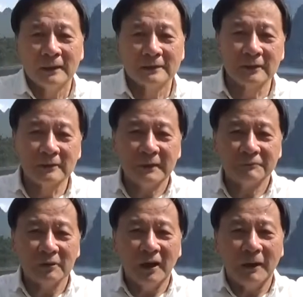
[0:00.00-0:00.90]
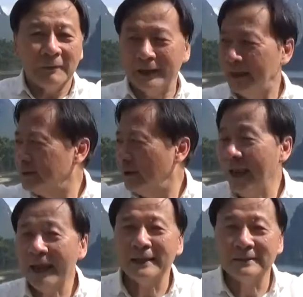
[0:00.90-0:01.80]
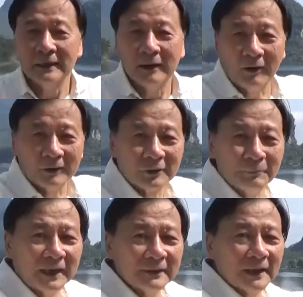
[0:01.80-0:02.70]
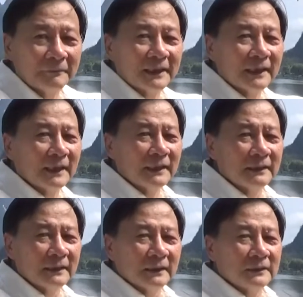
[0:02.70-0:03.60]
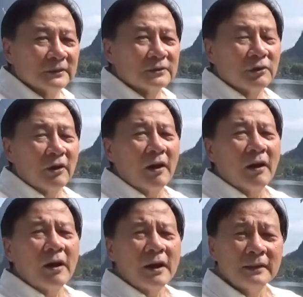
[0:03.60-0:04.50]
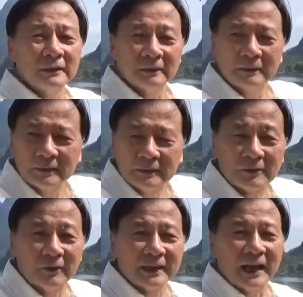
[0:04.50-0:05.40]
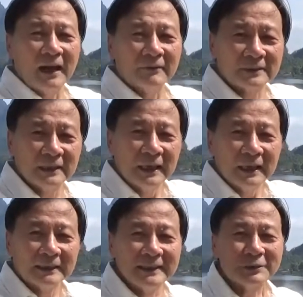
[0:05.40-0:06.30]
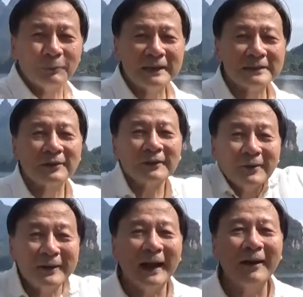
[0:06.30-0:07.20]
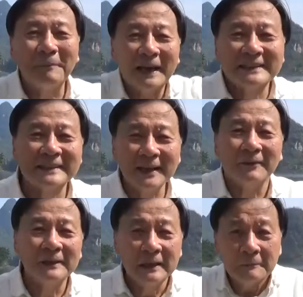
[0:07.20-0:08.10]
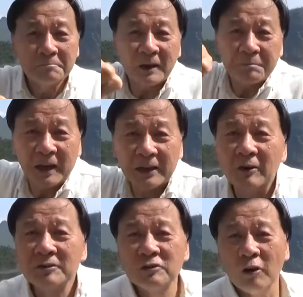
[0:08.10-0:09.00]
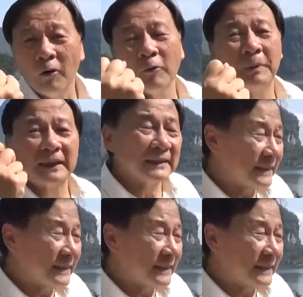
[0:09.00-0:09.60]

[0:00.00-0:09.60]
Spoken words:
so absorb, and then your hand automatically coming in. You turn, going out. This one is not going out by itself, but by control by the